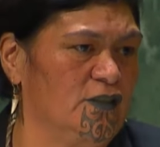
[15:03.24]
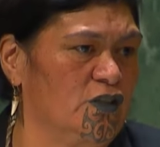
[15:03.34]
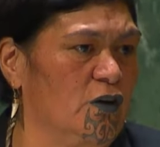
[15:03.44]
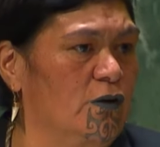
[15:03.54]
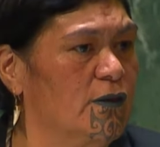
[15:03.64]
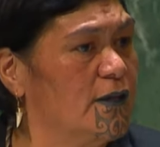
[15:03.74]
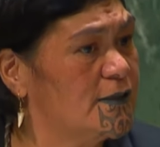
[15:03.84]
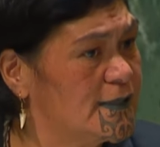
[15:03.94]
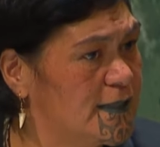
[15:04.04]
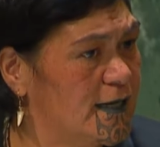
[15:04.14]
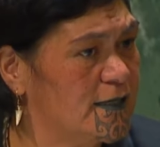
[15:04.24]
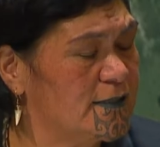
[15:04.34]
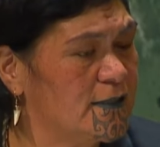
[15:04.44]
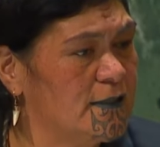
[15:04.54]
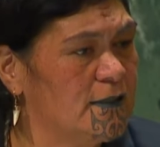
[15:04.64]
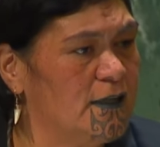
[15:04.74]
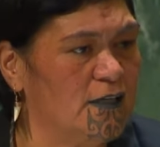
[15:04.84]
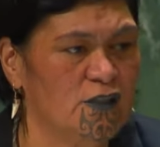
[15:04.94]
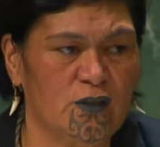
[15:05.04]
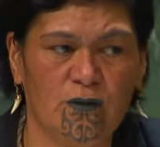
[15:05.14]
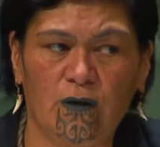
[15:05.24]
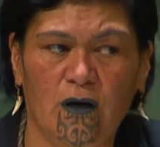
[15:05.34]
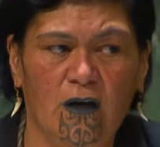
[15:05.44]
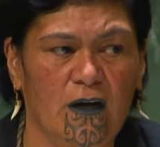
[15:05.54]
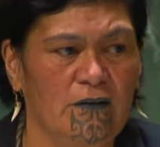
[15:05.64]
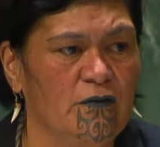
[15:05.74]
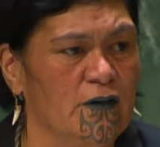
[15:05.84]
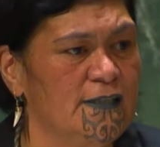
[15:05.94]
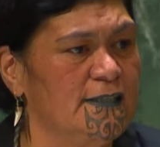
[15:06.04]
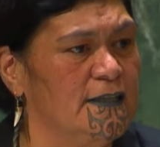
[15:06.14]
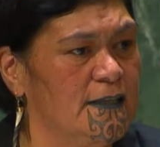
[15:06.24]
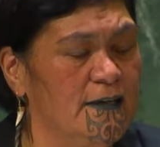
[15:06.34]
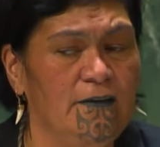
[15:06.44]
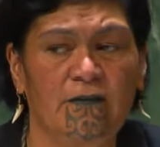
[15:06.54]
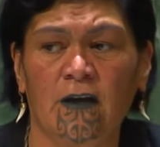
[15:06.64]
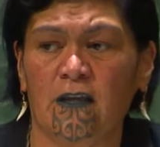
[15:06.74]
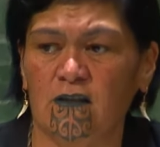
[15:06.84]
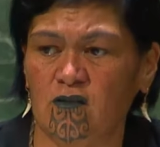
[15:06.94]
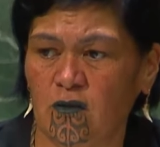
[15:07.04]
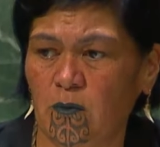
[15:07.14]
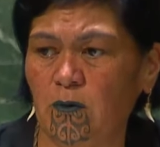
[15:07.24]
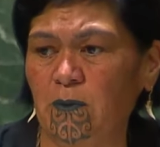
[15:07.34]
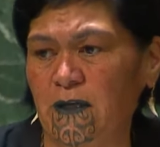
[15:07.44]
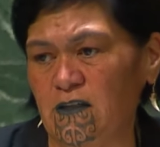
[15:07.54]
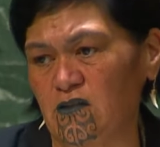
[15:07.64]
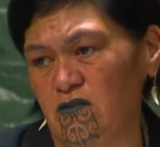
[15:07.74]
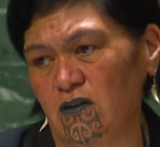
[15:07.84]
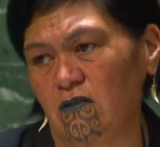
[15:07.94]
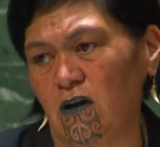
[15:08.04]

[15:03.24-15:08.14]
show that the stakes are too high for us to leave the triple planetary